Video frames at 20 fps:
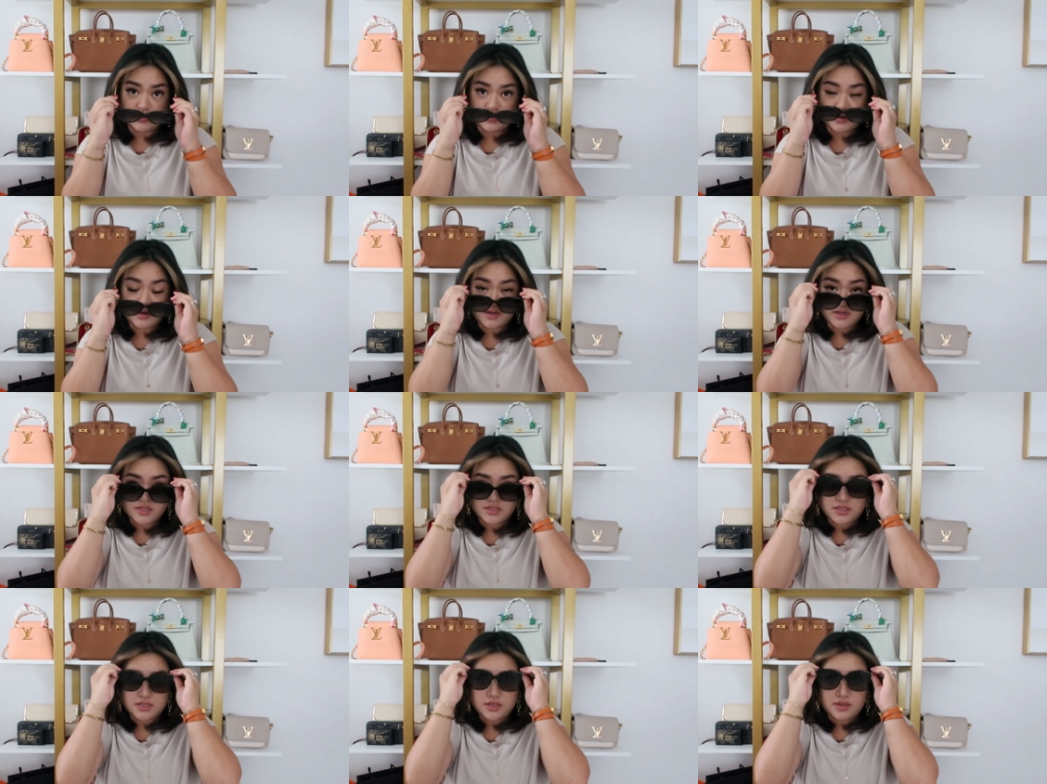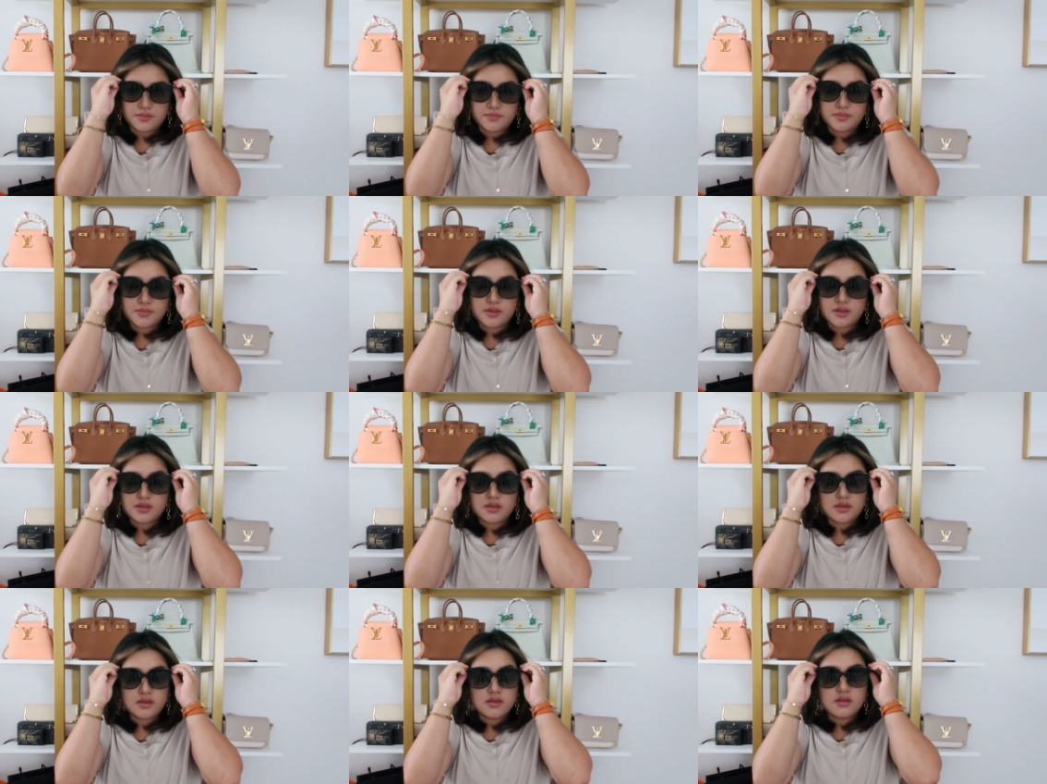are, honestly,
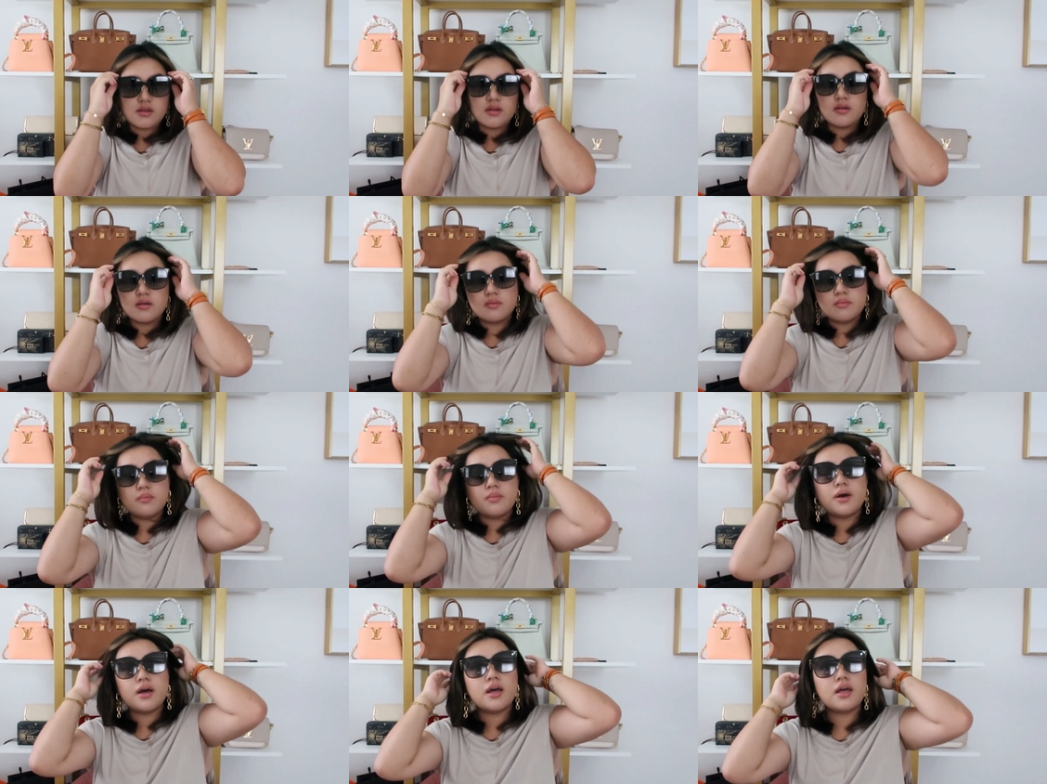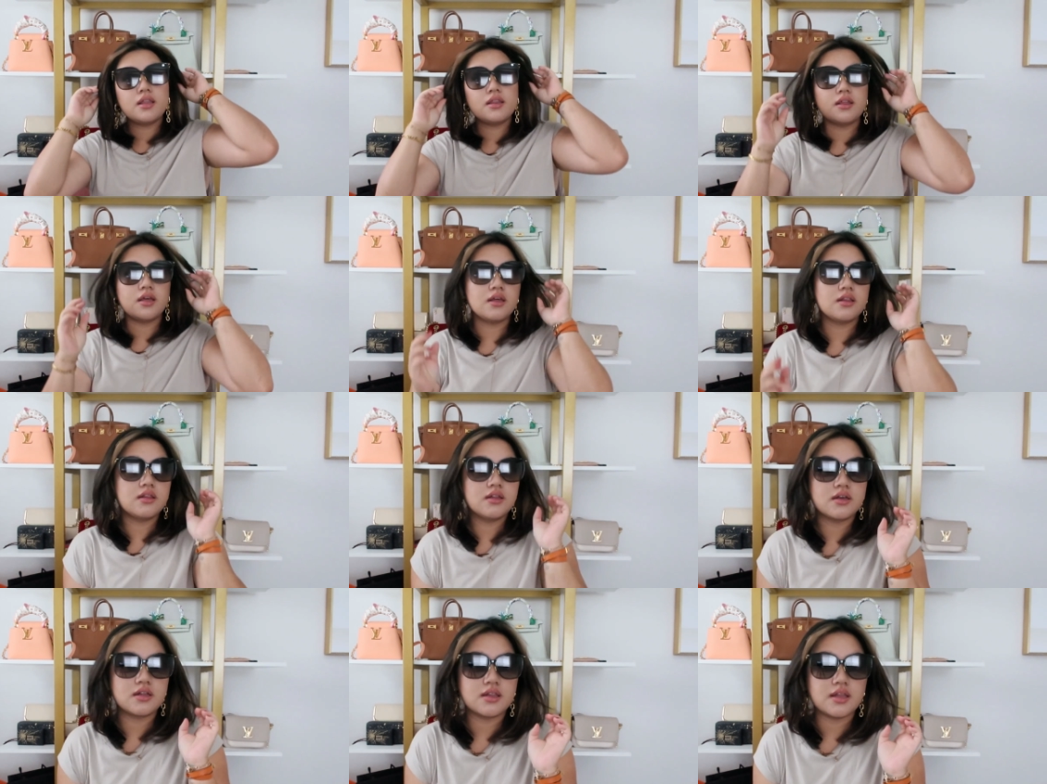but they
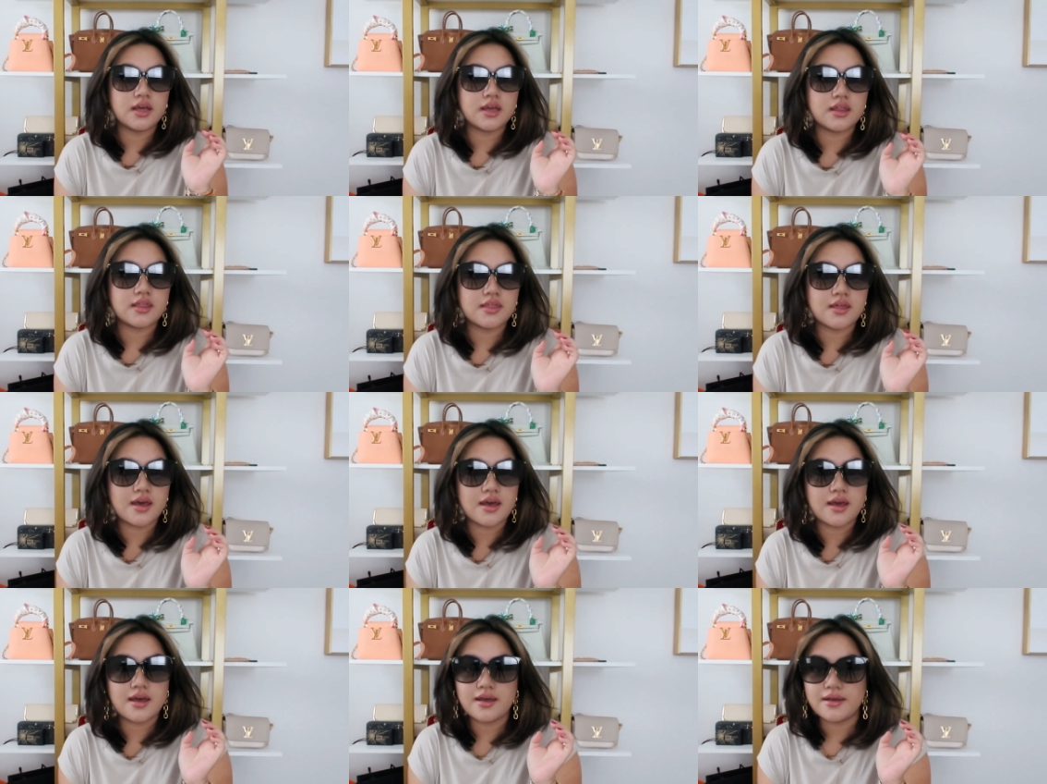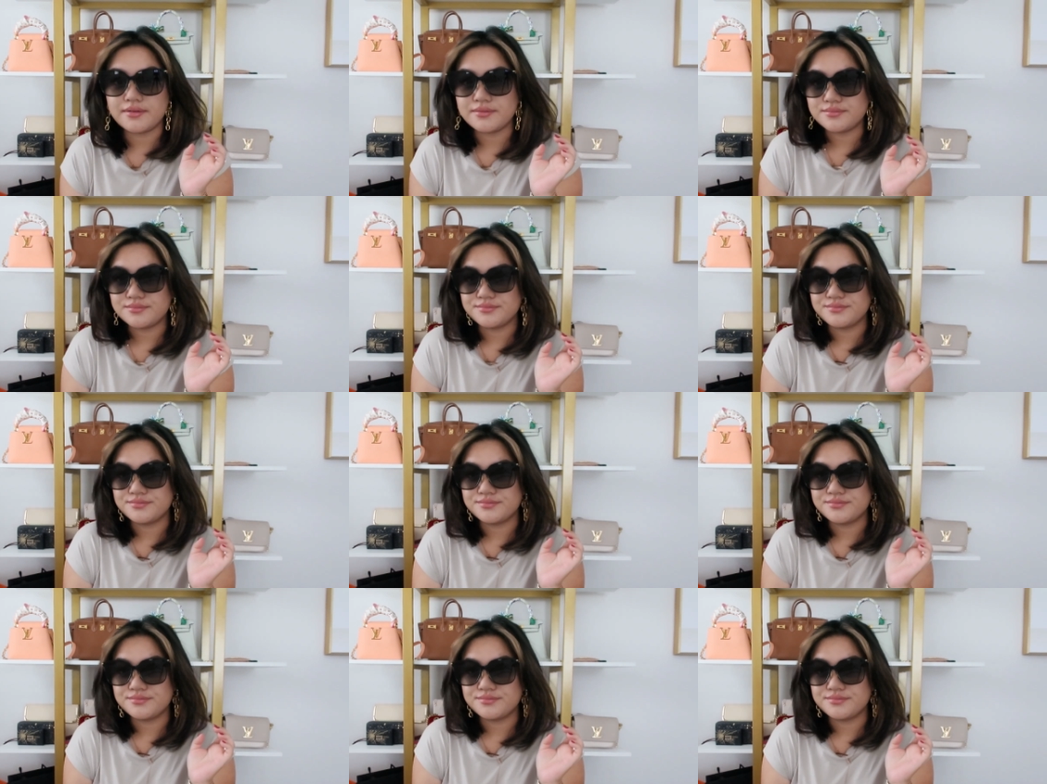look like that.